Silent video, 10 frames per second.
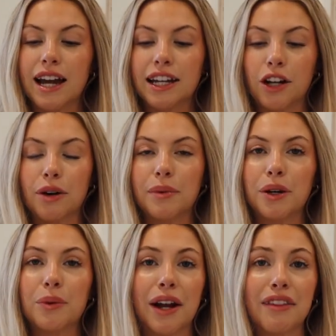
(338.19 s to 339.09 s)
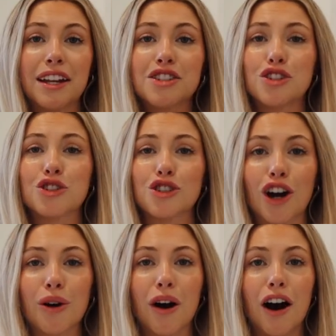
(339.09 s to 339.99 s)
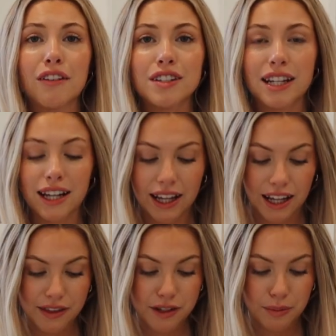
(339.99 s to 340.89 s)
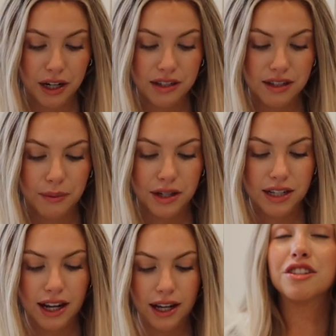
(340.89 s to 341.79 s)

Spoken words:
I know I'm gonna wear this so often in the spring and summertime.